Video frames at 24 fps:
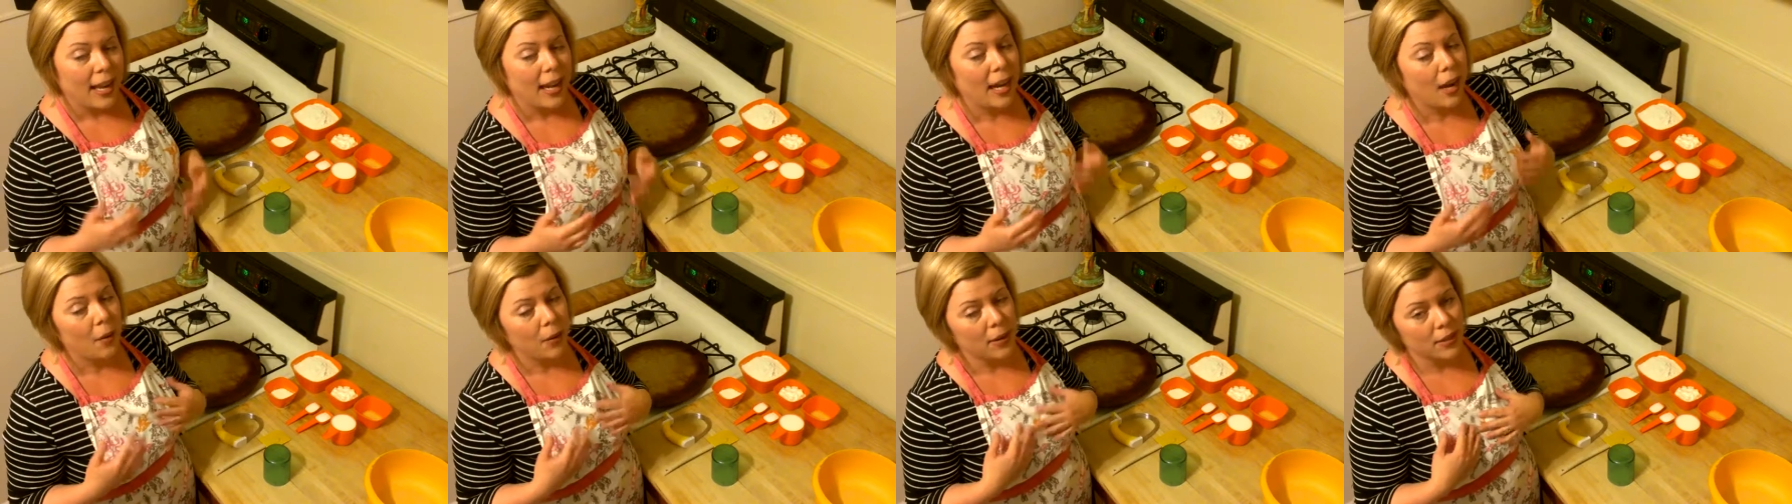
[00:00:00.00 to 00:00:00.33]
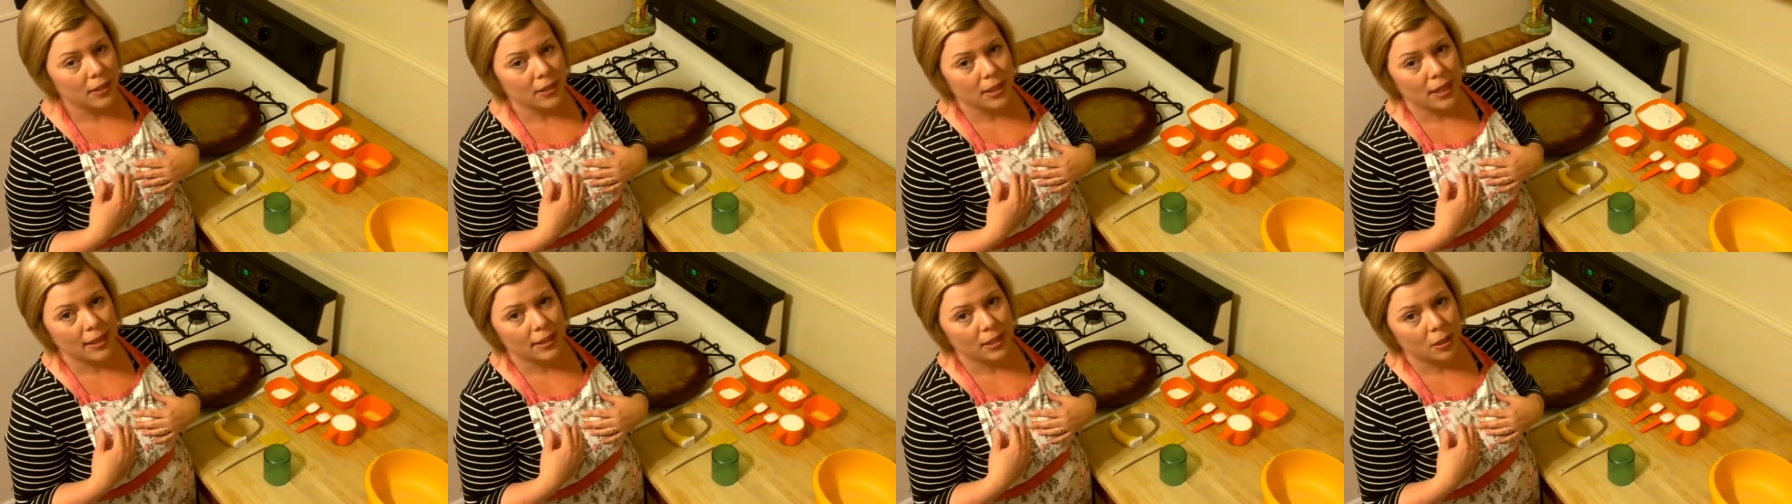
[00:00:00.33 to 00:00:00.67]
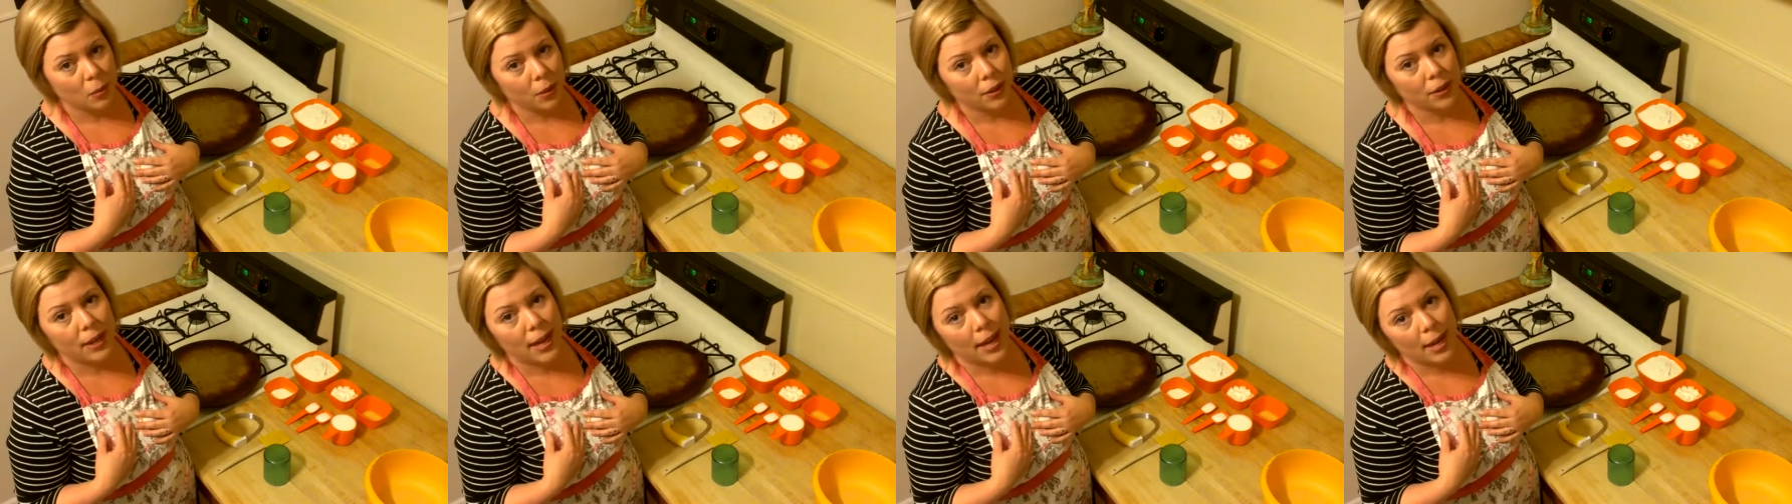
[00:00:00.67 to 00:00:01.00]
and I always like
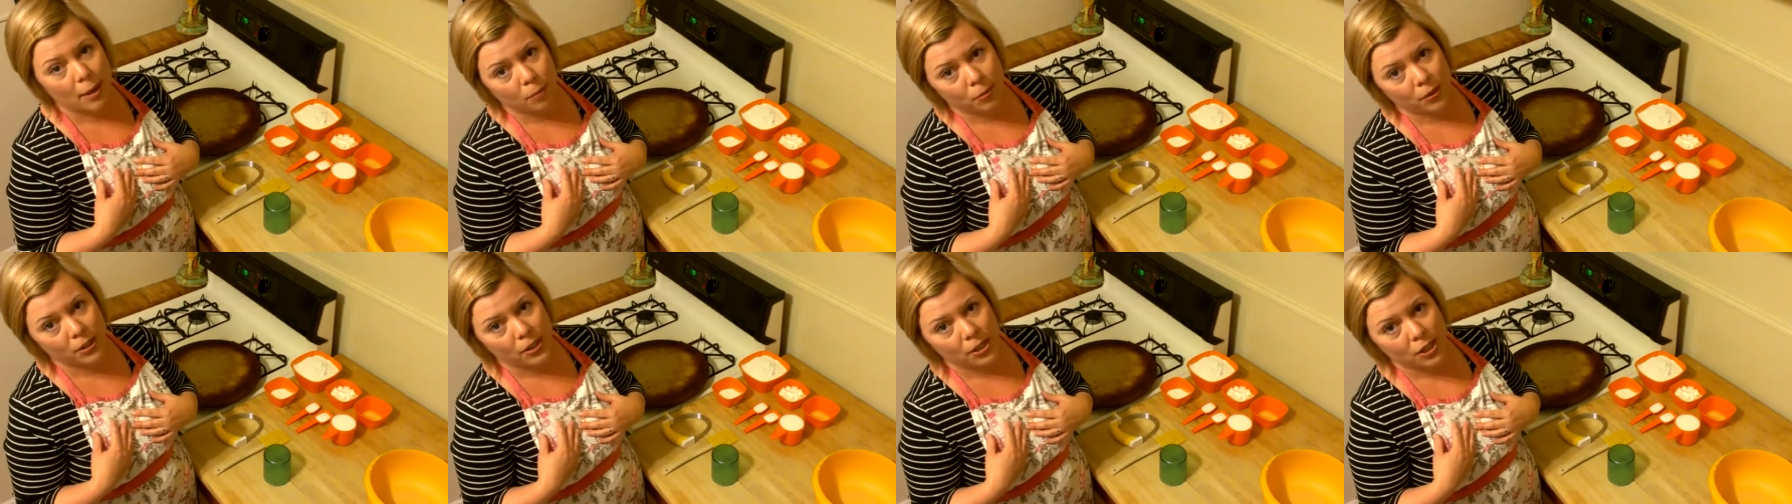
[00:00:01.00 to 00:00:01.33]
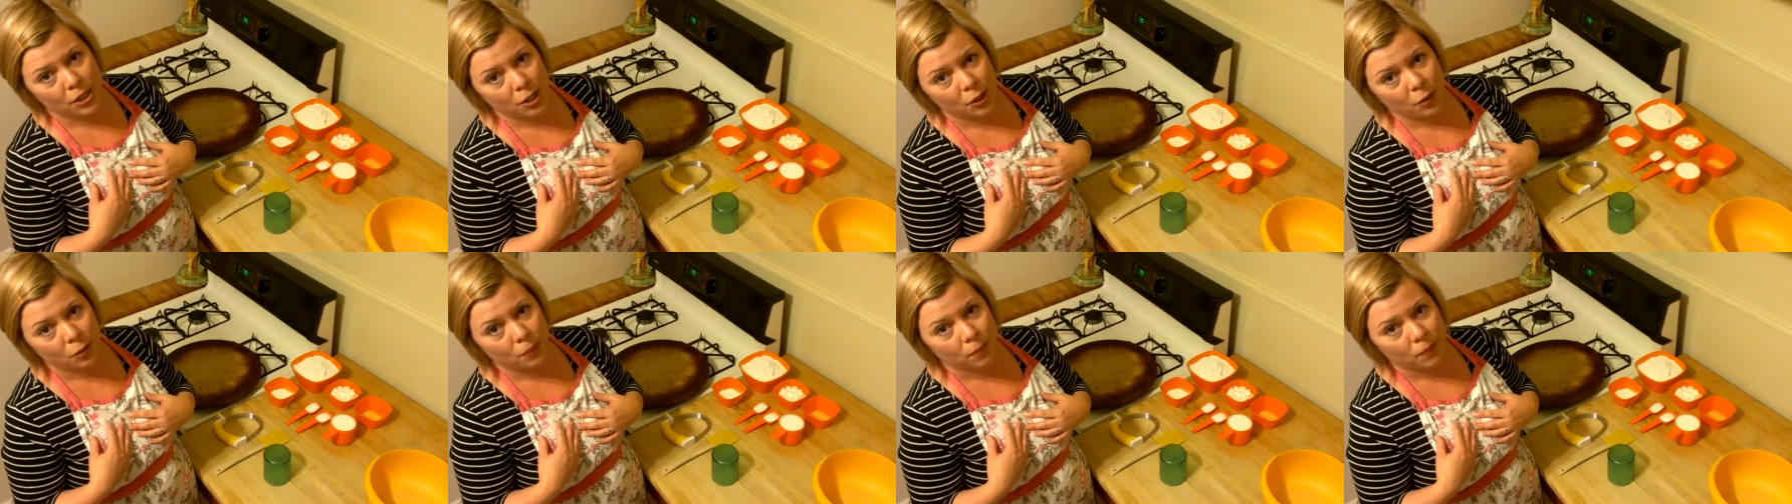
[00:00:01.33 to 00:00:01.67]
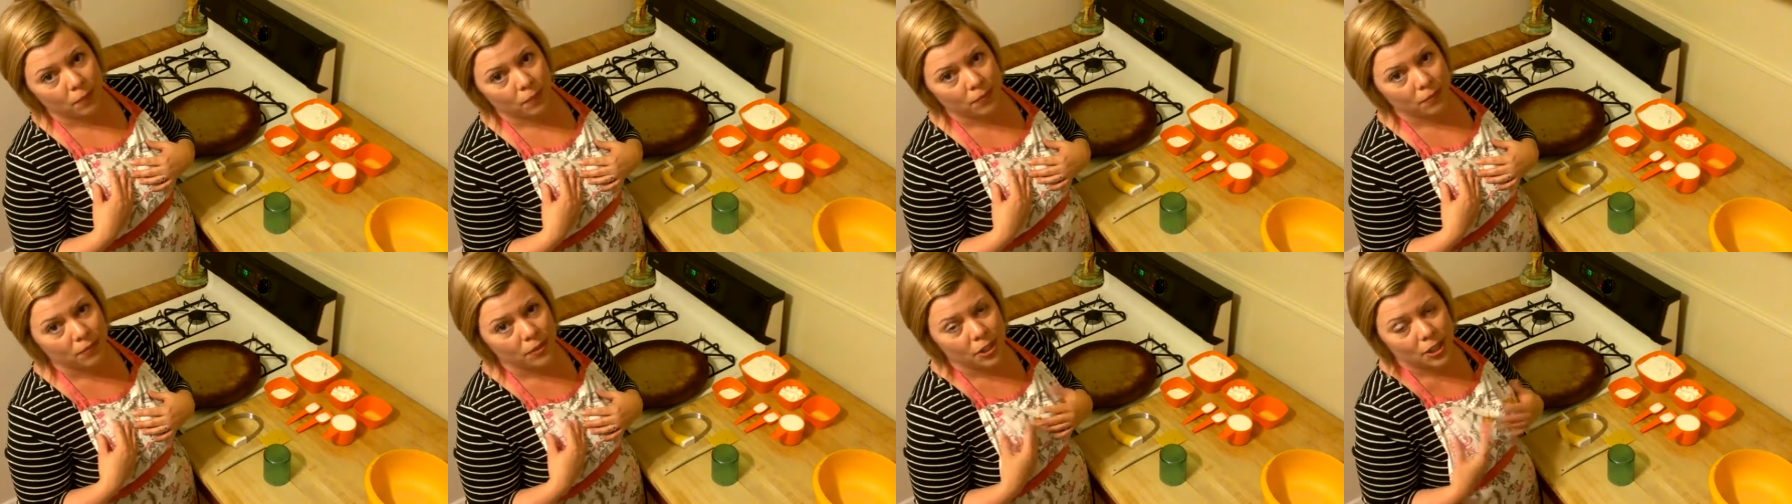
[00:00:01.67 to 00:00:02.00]
to wear an apron too.
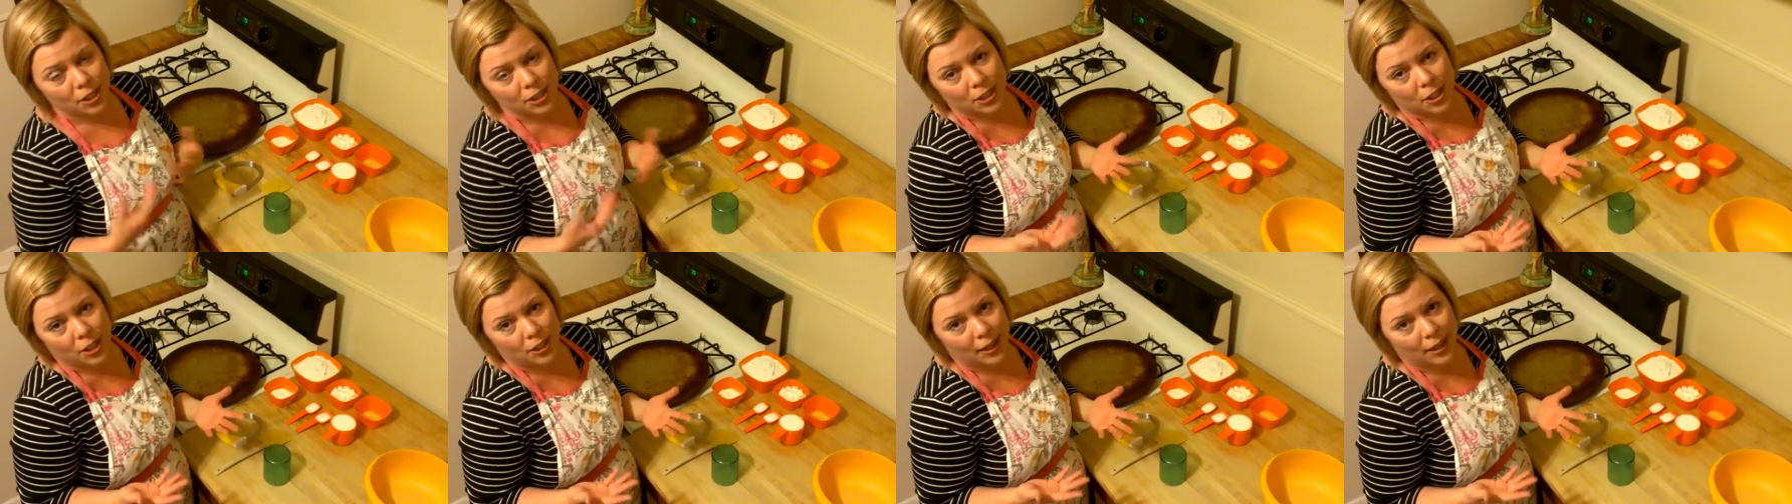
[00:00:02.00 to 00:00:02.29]
Just